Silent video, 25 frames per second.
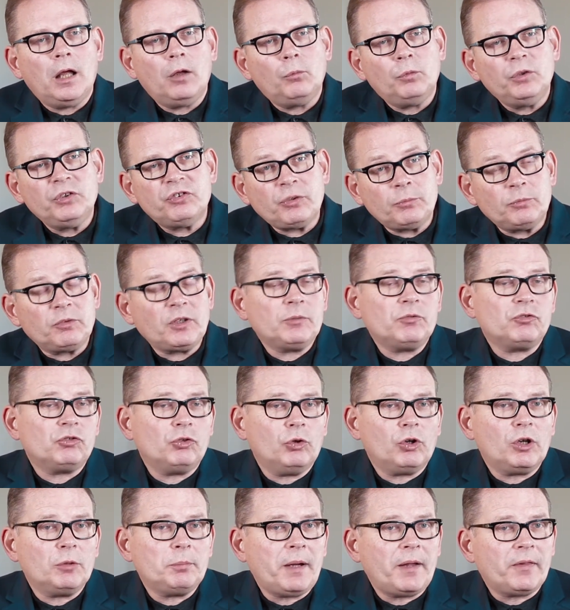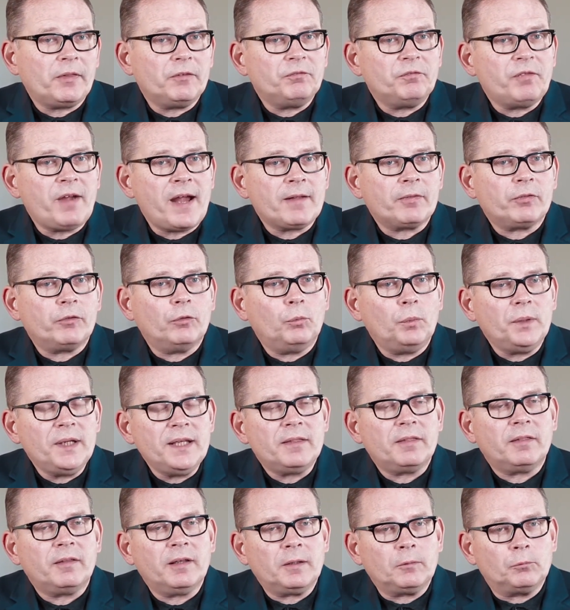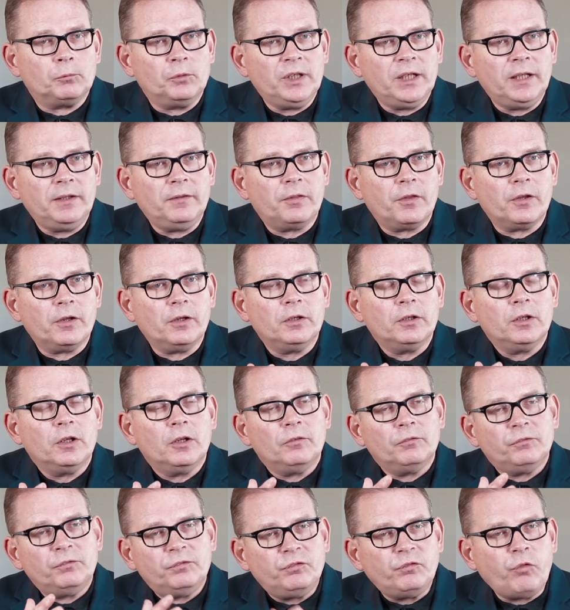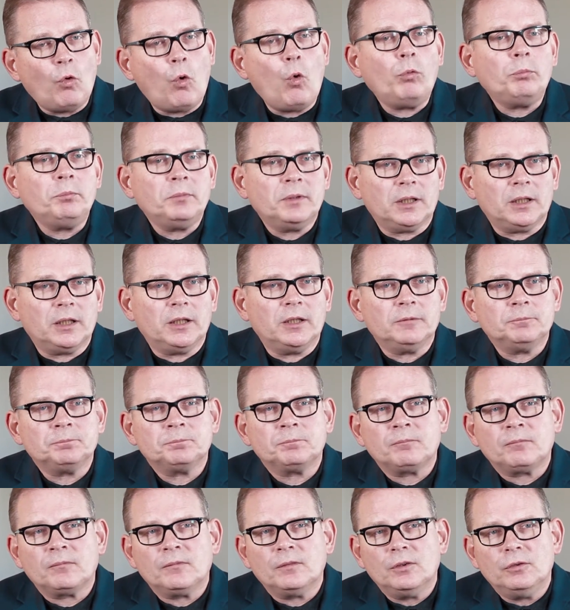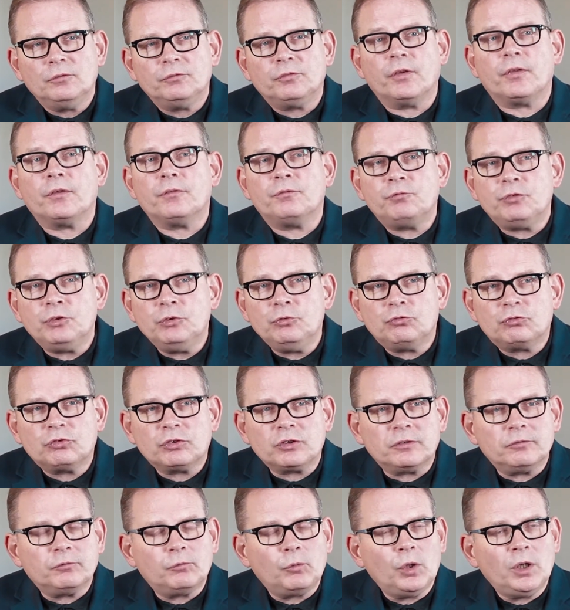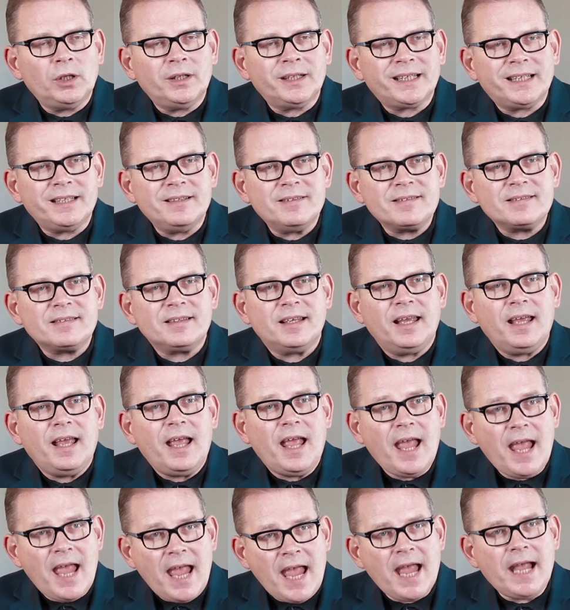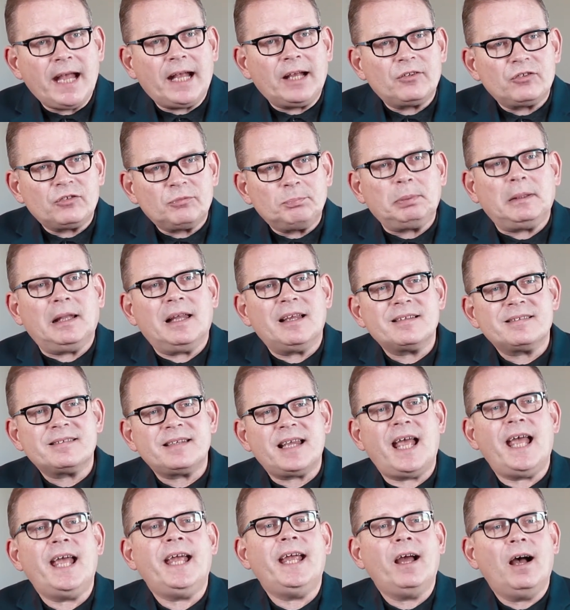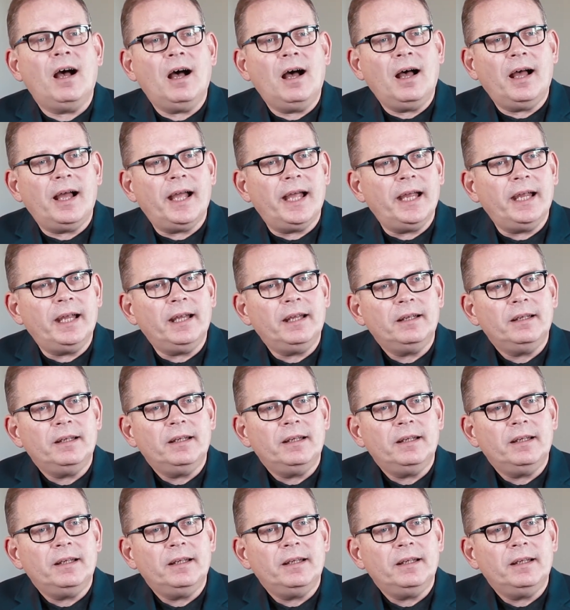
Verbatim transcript: we sometimes talk about the fact that we think really the formula for the future of work is X plus AI.